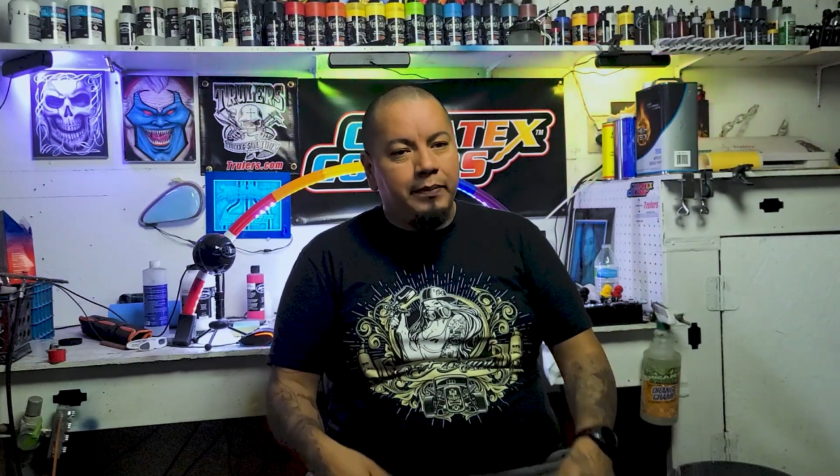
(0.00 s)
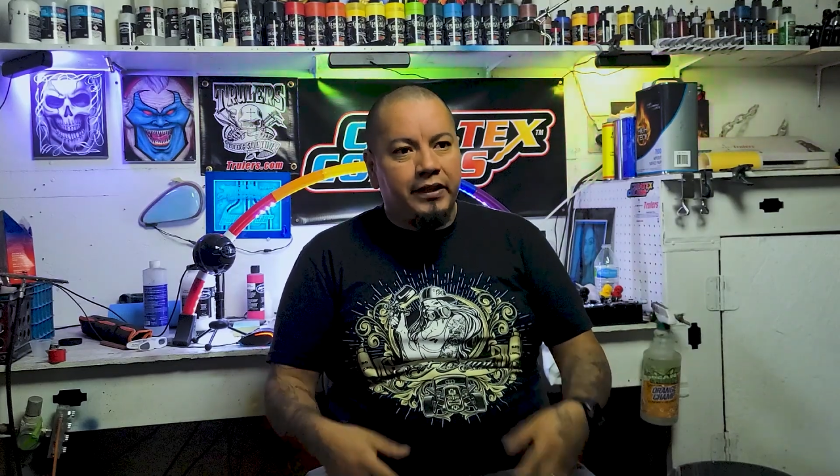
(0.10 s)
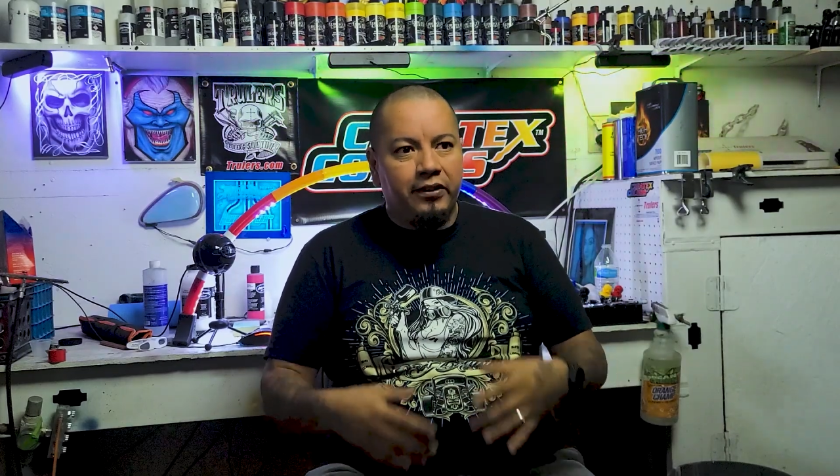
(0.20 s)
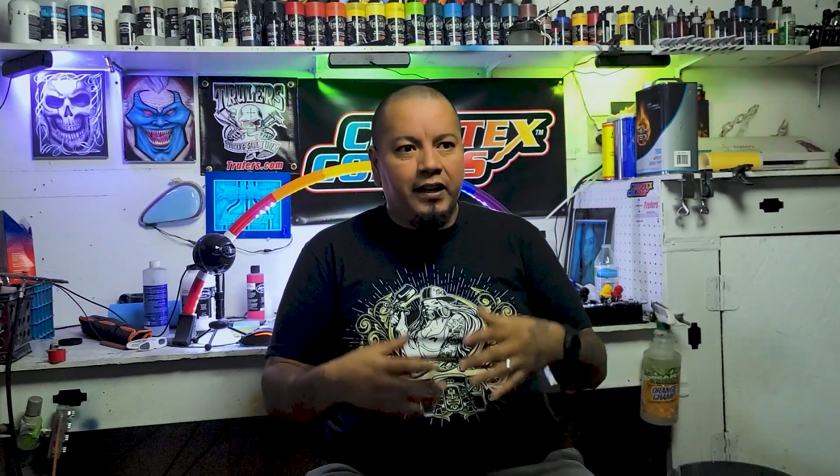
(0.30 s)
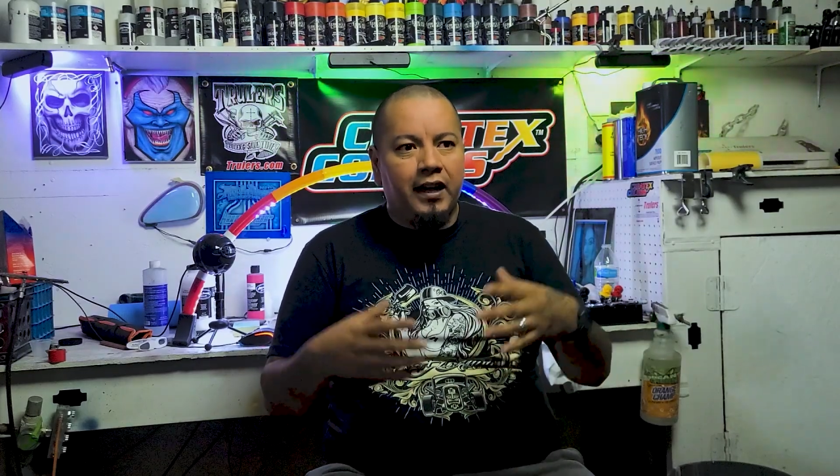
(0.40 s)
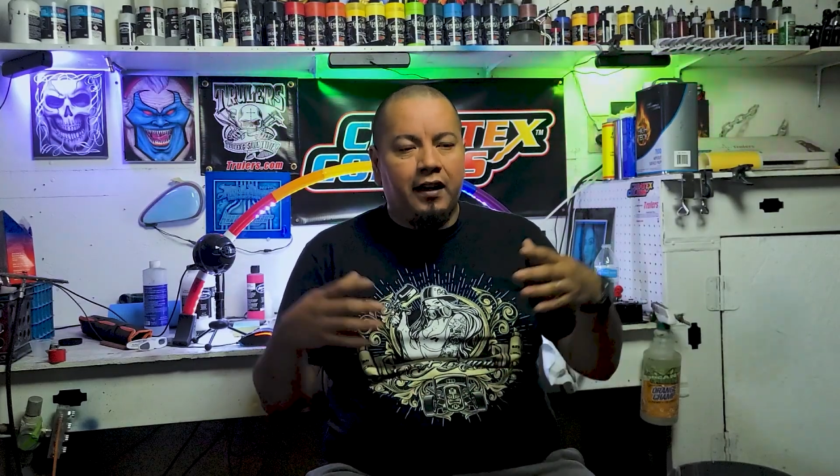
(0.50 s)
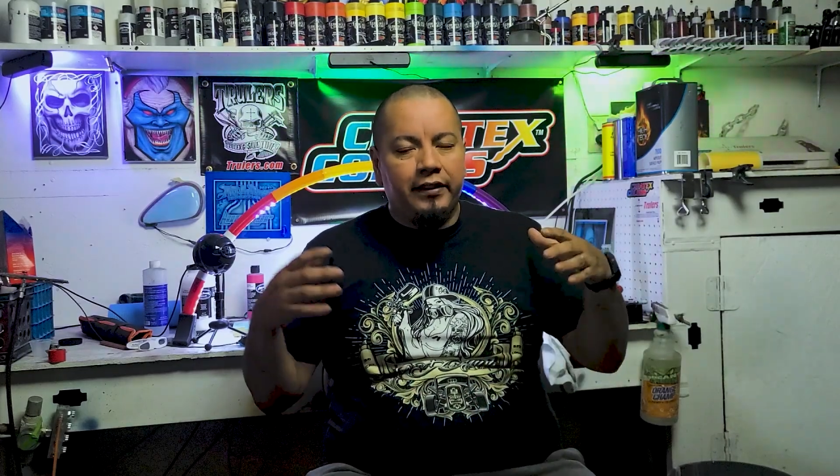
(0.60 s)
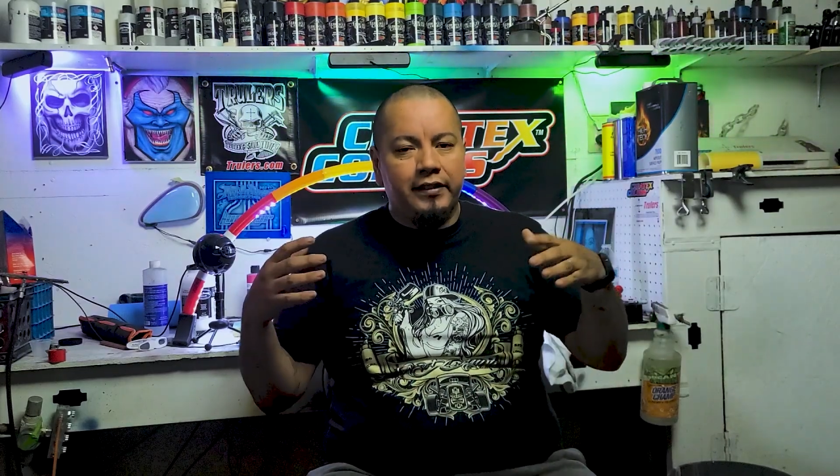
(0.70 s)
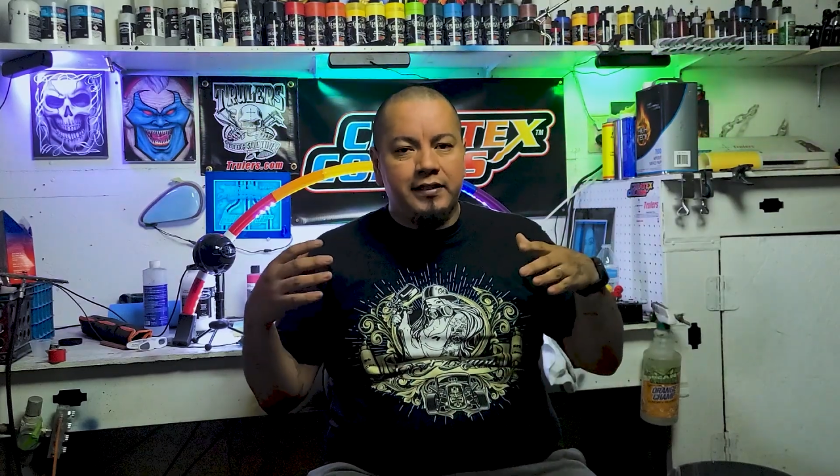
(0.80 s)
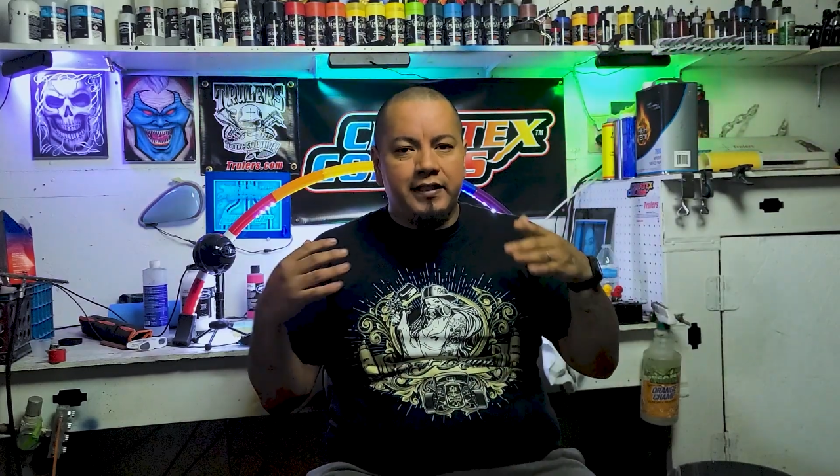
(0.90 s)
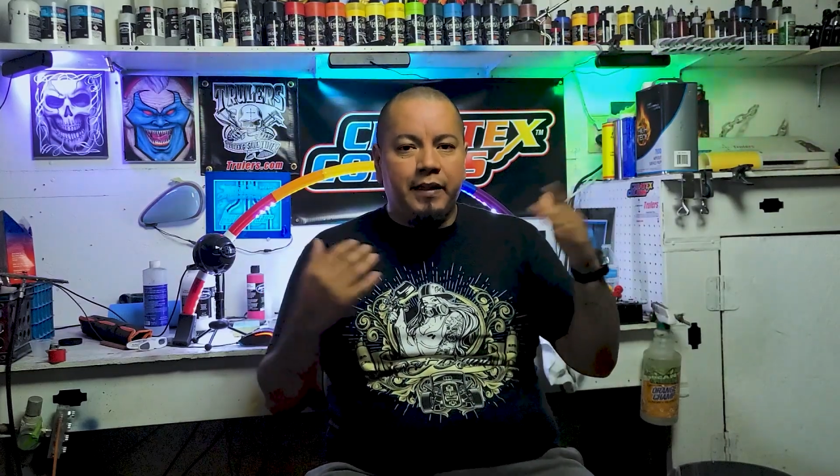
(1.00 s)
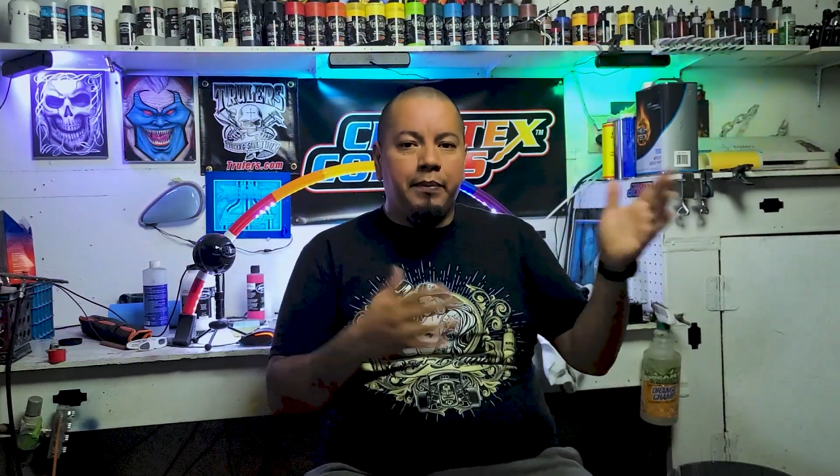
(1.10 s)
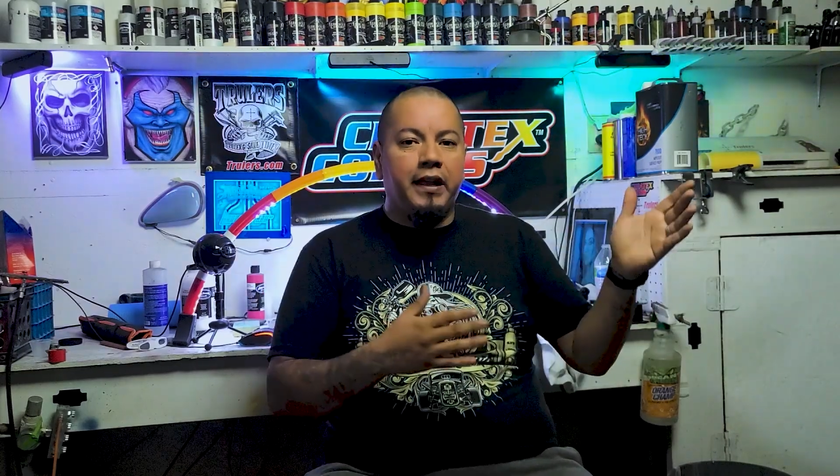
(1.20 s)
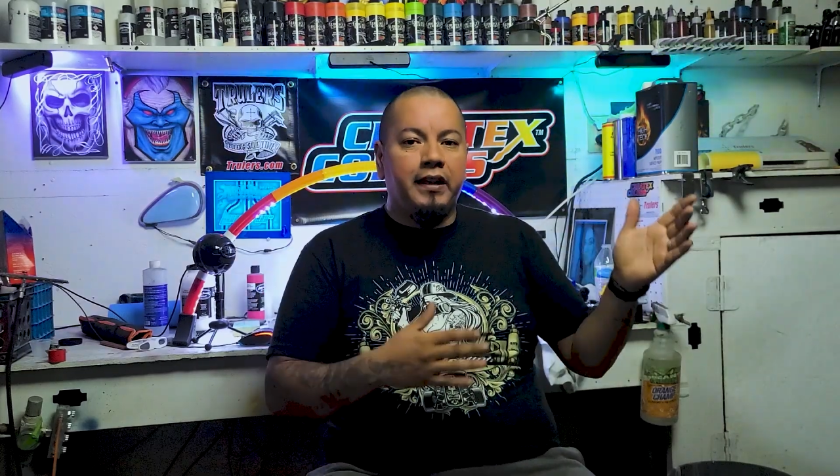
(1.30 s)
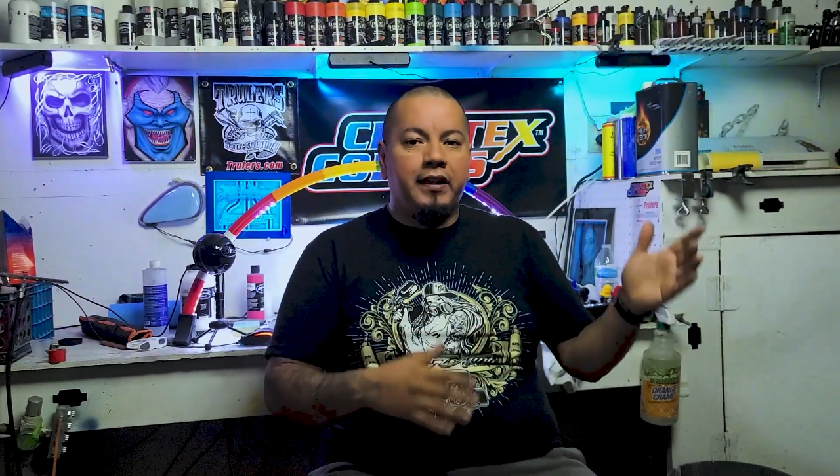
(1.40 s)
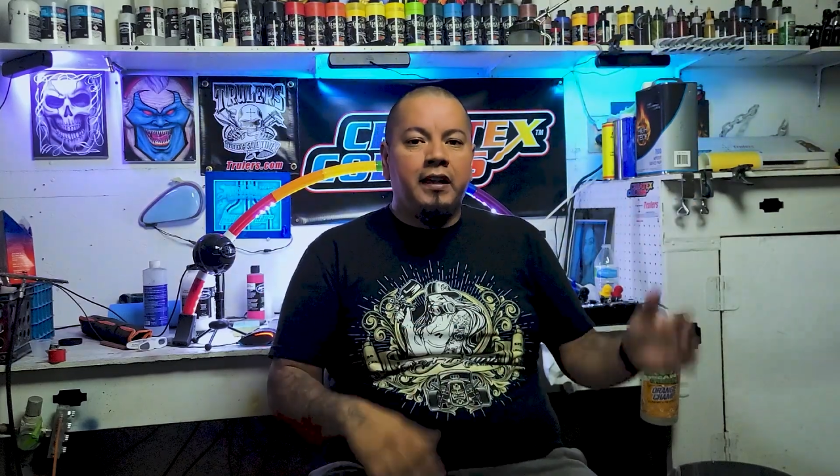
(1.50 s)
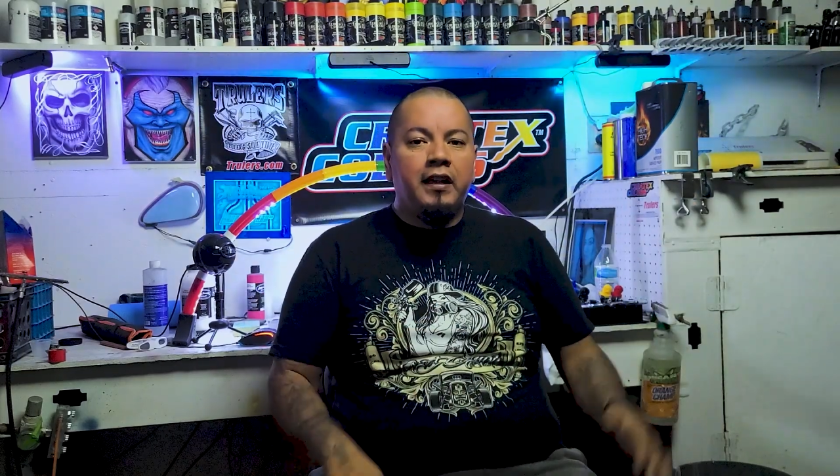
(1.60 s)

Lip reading: but they're not on the steep end